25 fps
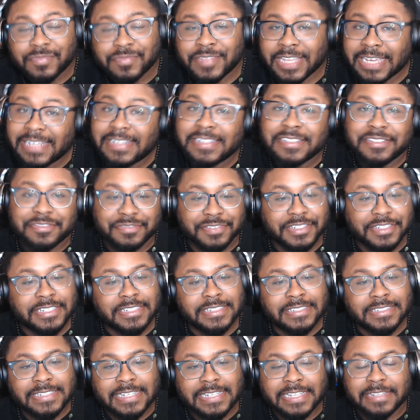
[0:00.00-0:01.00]
that looks
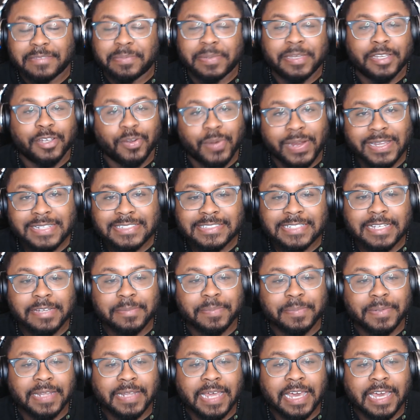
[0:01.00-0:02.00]
fun. That's been great
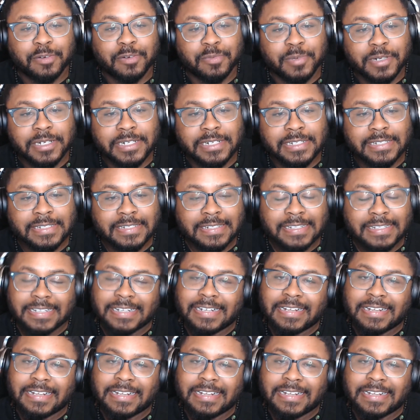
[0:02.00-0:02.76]
shape. A lot of running.